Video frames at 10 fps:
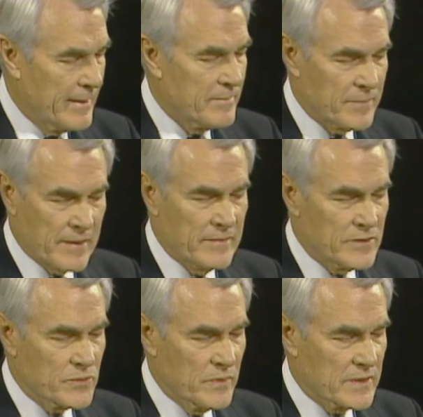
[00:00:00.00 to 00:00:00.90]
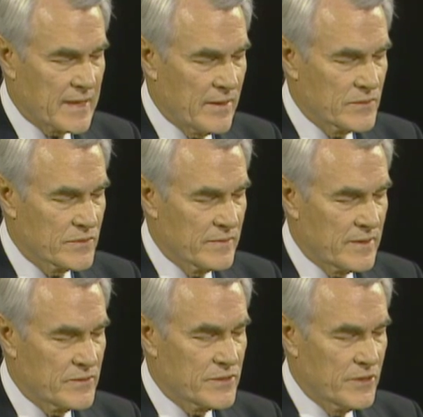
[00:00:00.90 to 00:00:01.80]
Parents will counsel
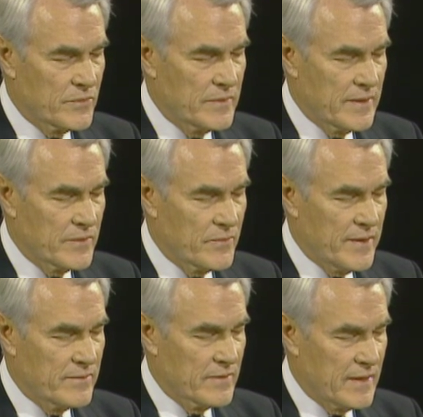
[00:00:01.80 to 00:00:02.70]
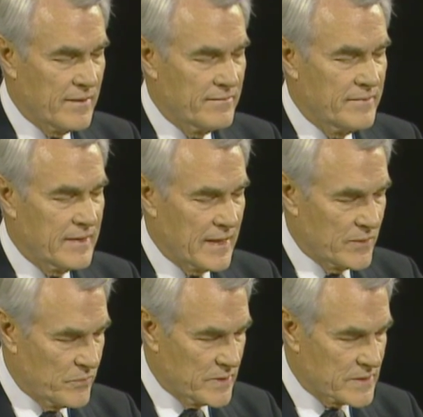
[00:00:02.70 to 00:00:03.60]
their children in greater love
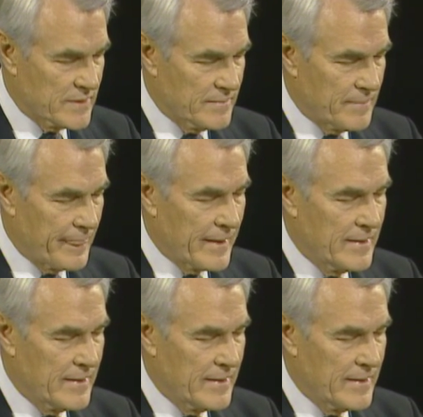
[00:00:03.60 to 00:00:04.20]
and wisdom.